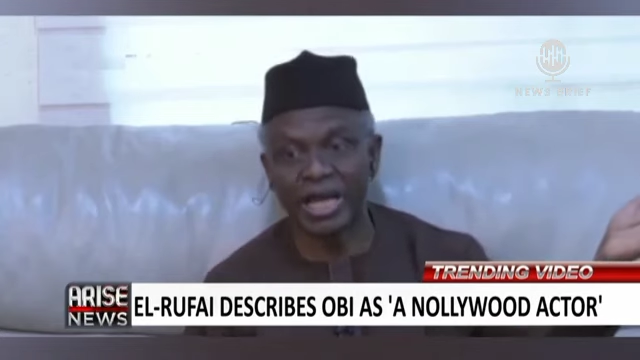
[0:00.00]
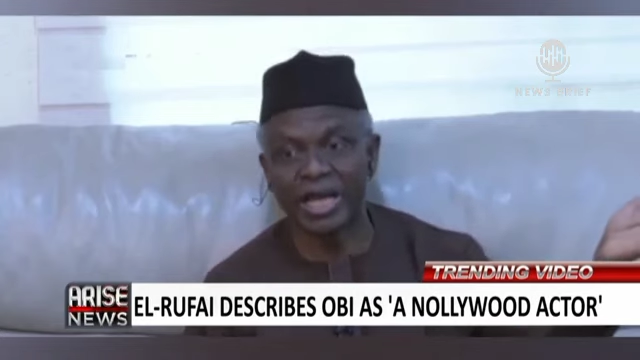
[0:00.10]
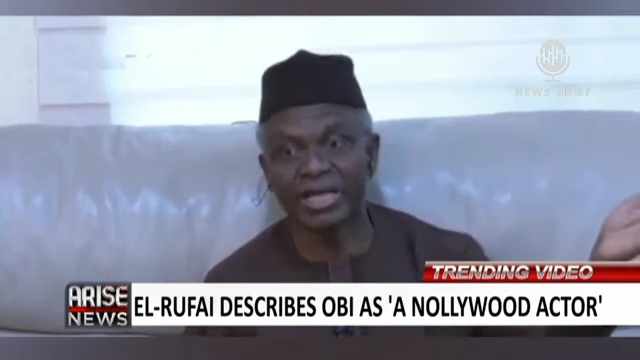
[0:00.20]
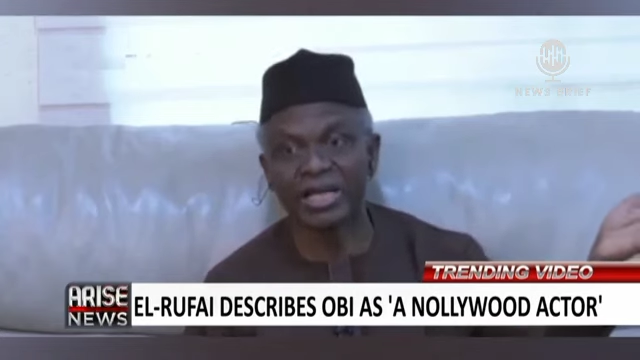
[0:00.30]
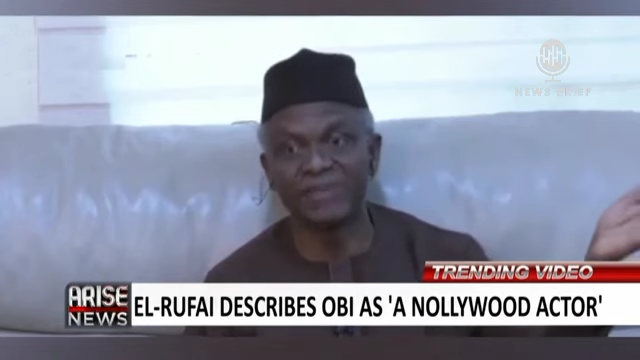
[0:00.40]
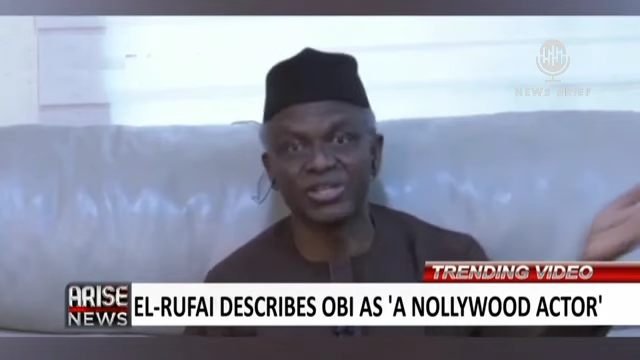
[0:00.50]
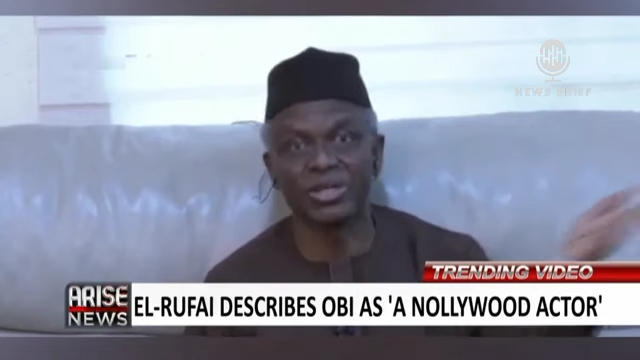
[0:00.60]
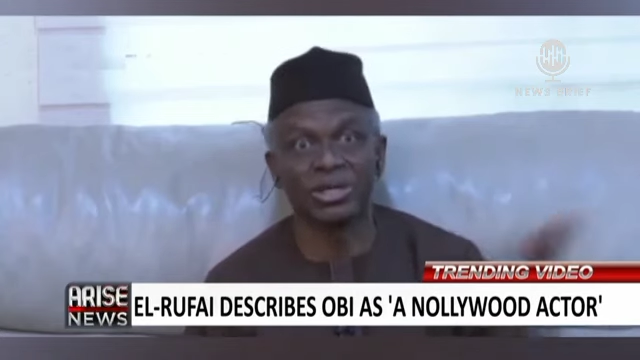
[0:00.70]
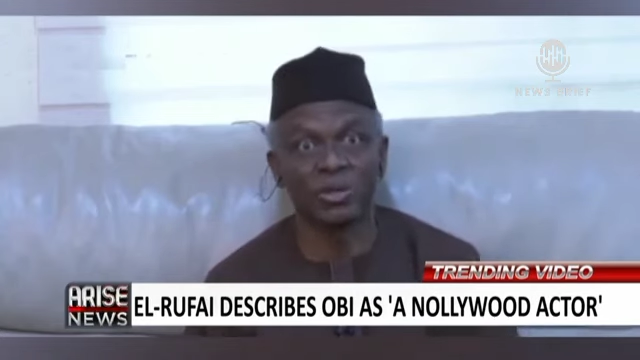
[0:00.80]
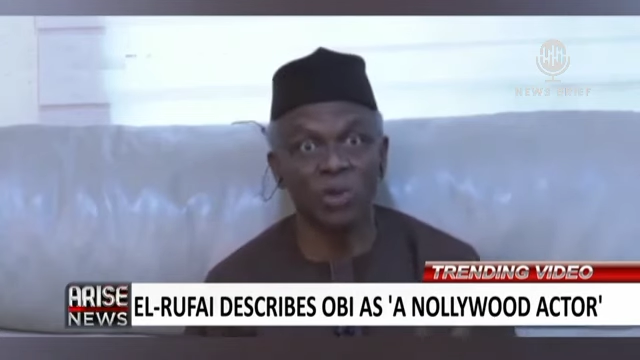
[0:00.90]
people
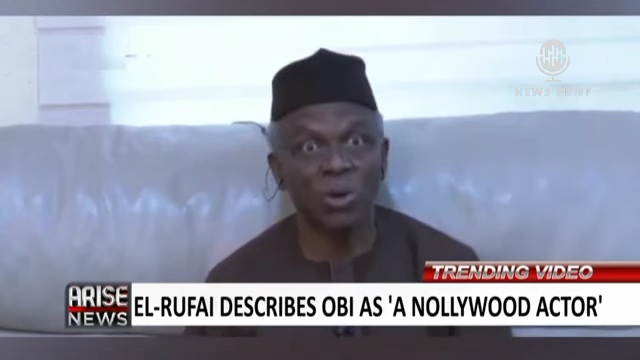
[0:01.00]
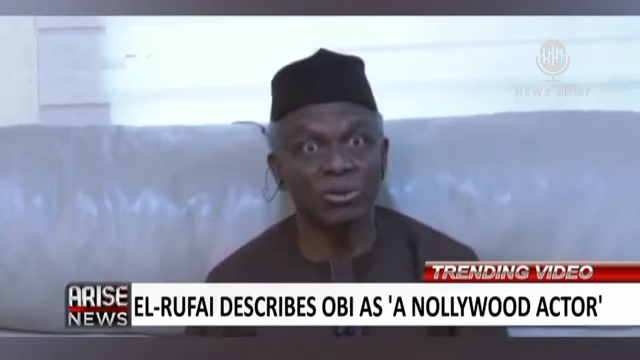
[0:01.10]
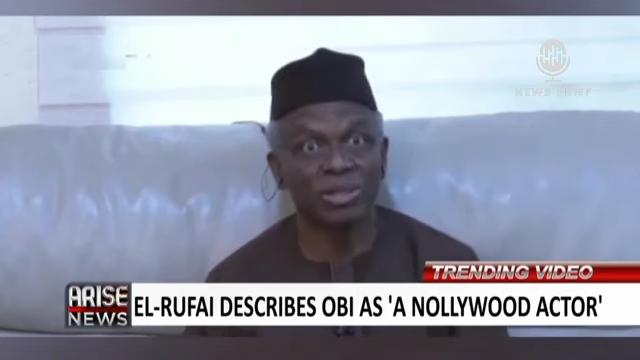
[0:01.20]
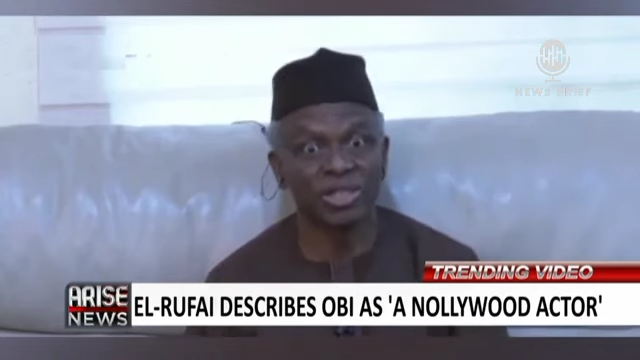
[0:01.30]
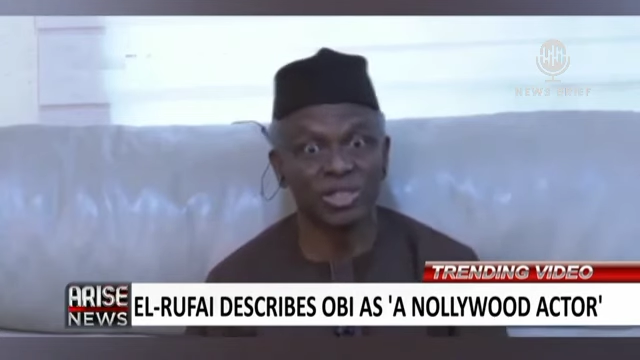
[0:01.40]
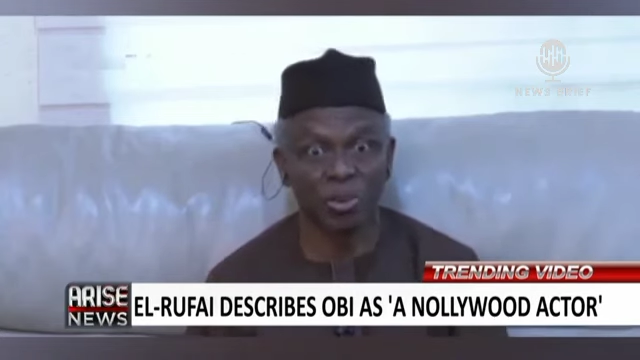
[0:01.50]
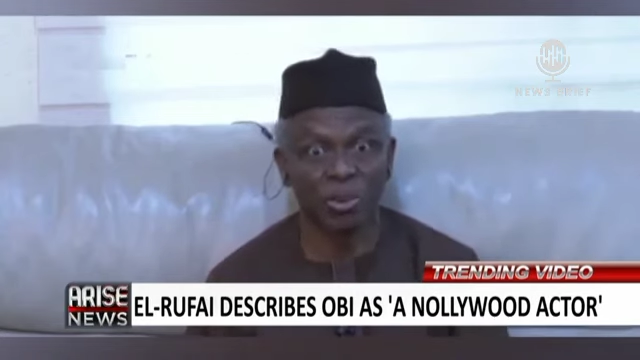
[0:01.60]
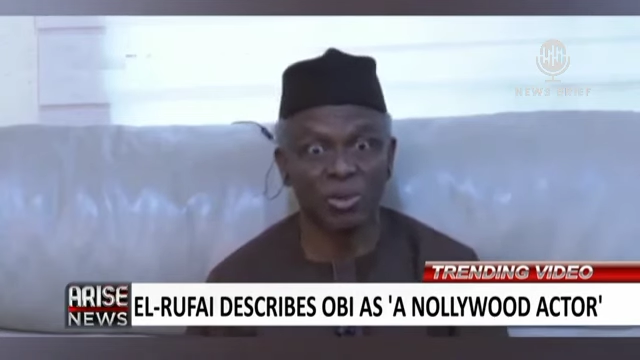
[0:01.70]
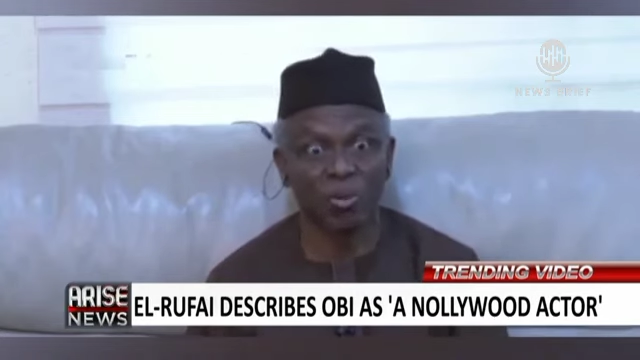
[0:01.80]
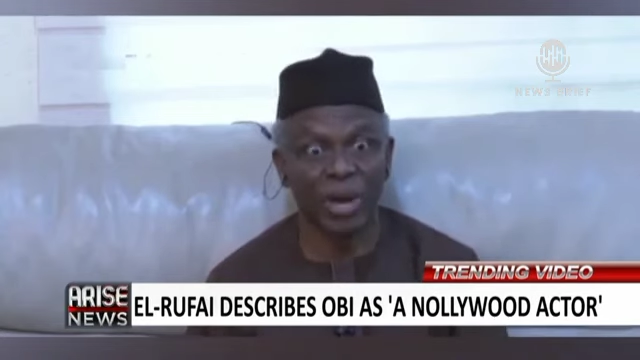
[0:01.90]
call Tinubu a
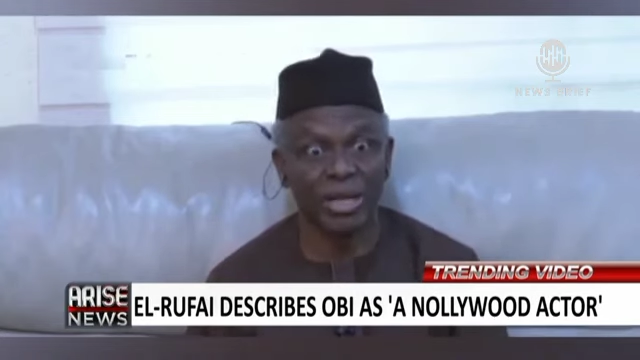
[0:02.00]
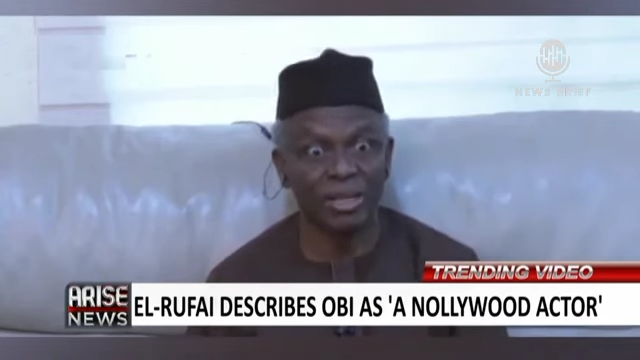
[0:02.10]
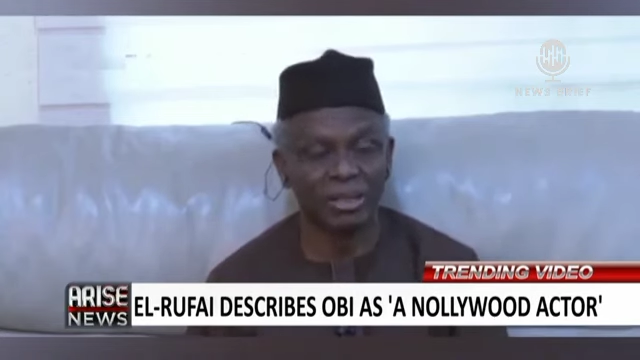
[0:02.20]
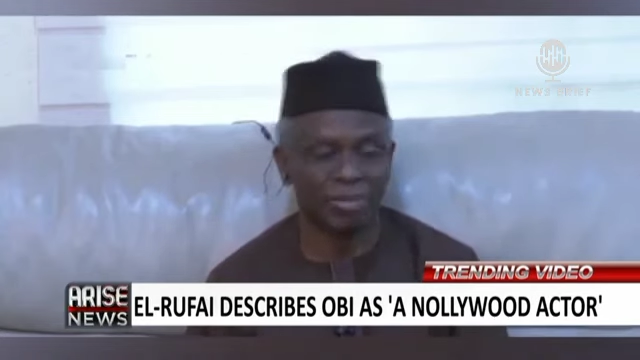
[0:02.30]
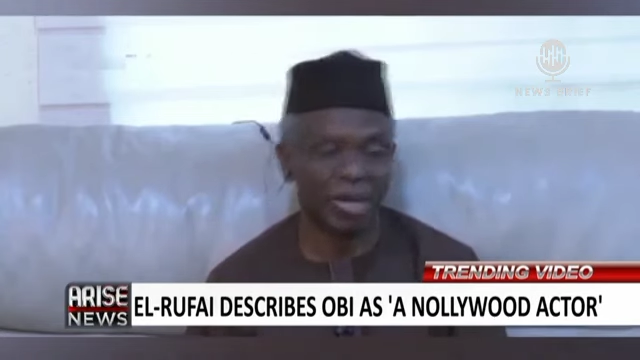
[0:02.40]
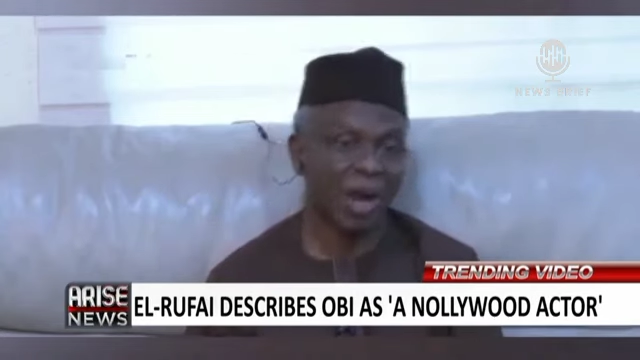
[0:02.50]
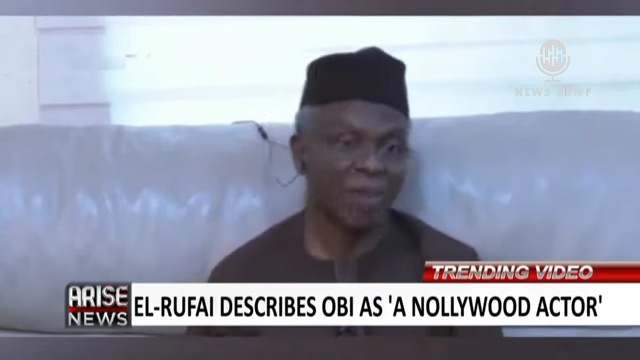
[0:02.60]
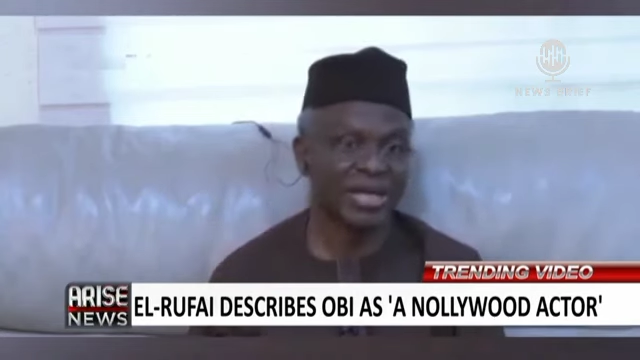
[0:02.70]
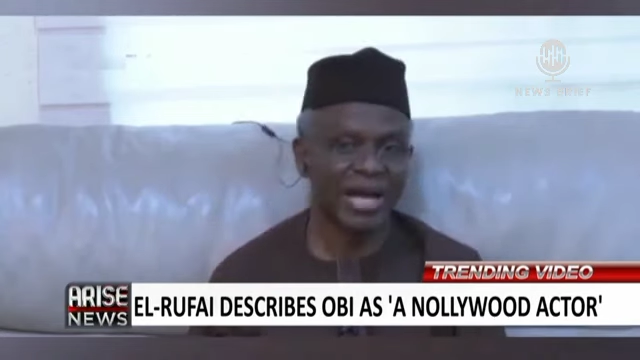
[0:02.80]
comedian, but I never